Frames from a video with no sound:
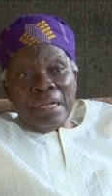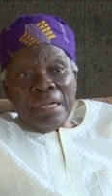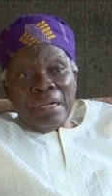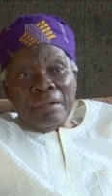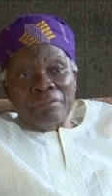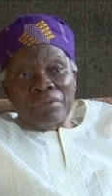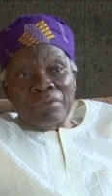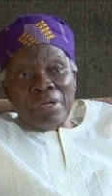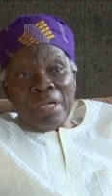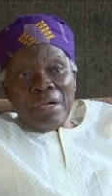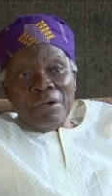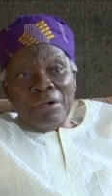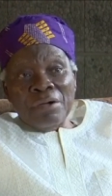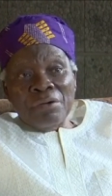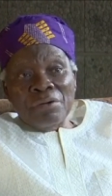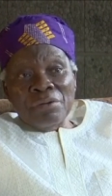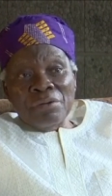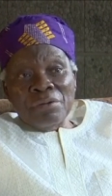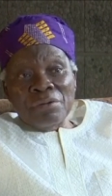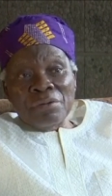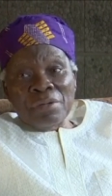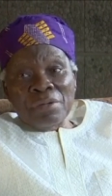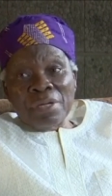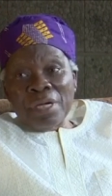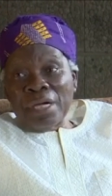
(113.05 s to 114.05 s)
have
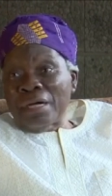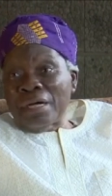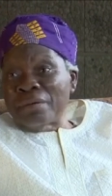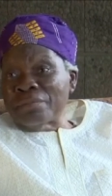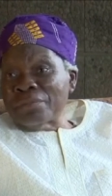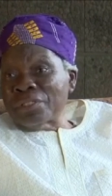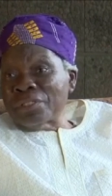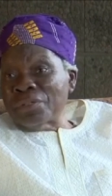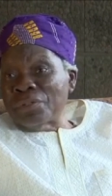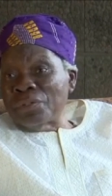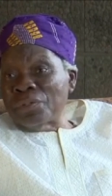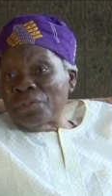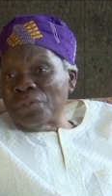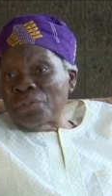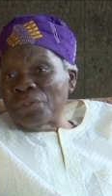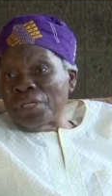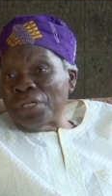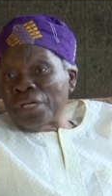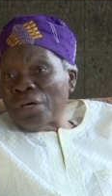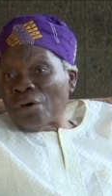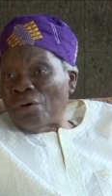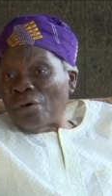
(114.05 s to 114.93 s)
now come to the